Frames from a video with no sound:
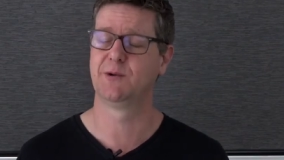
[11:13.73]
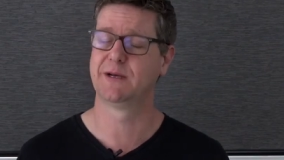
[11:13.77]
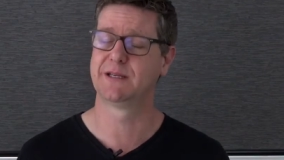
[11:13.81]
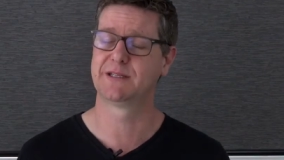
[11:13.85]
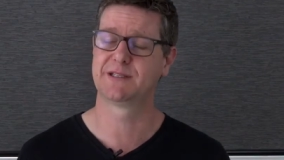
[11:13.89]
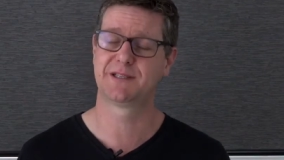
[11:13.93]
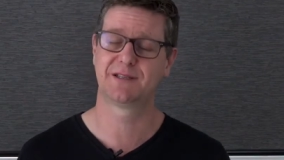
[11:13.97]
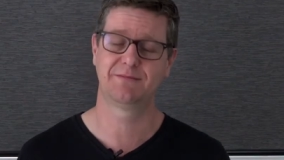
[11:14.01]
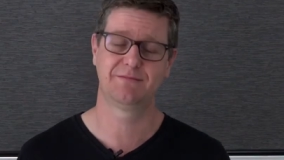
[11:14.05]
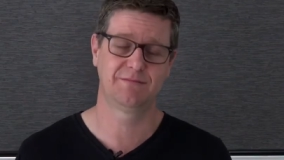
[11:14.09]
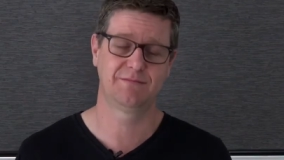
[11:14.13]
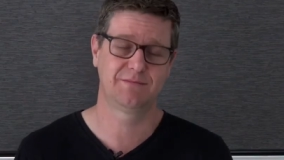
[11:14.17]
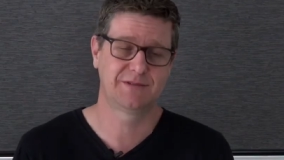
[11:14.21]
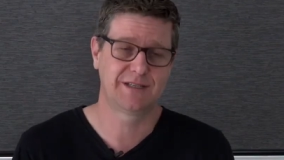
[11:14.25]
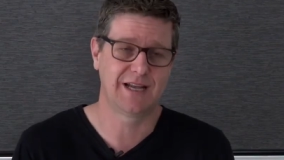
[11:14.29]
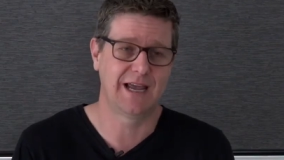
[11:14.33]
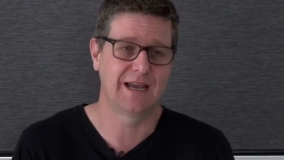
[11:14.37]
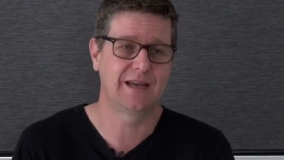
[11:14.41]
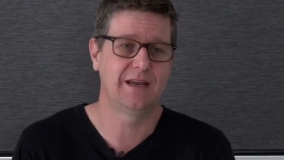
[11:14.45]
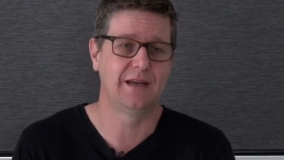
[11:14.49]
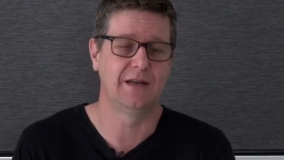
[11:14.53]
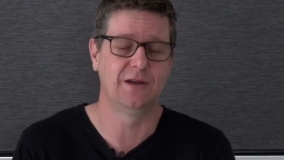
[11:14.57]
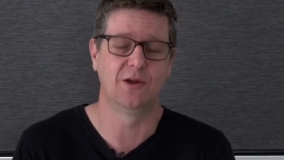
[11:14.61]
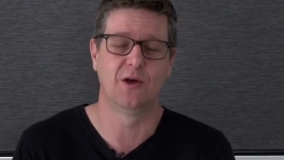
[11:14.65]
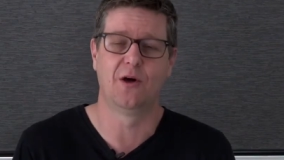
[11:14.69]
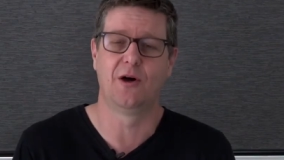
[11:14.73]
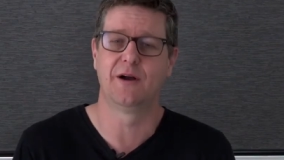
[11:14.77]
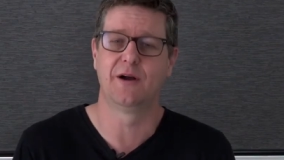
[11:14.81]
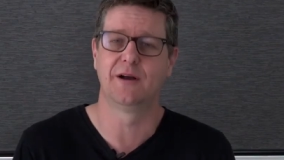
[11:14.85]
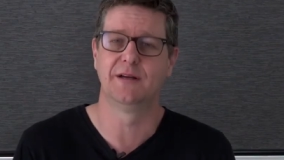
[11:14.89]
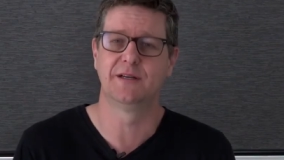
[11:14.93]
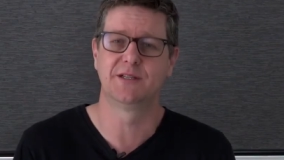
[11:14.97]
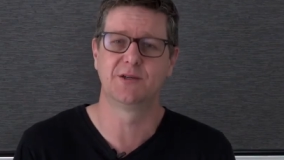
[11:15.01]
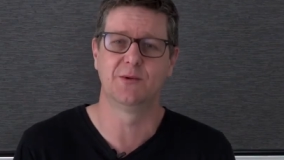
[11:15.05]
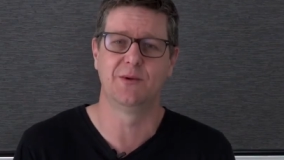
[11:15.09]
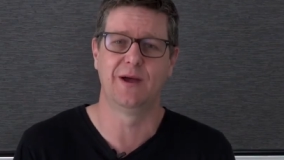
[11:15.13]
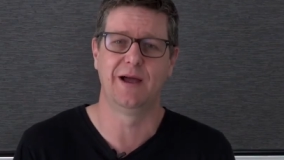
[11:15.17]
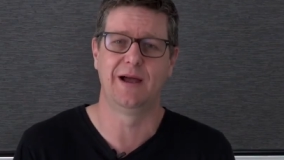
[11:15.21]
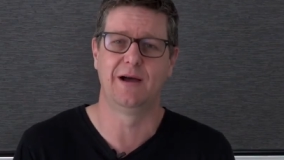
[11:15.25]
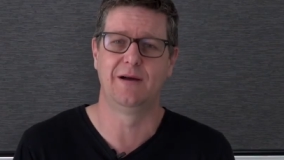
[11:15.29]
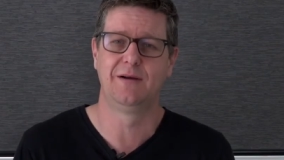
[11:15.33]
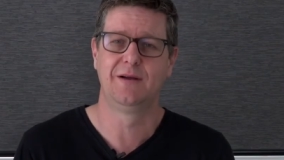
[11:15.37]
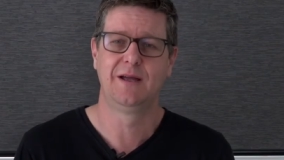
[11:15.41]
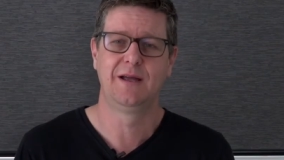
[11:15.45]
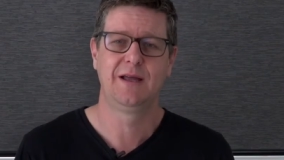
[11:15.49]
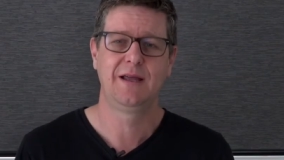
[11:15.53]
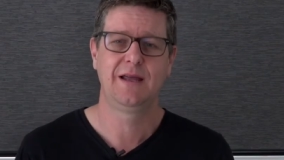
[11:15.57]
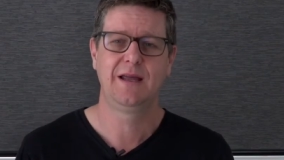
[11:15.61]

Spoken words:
us taking God into our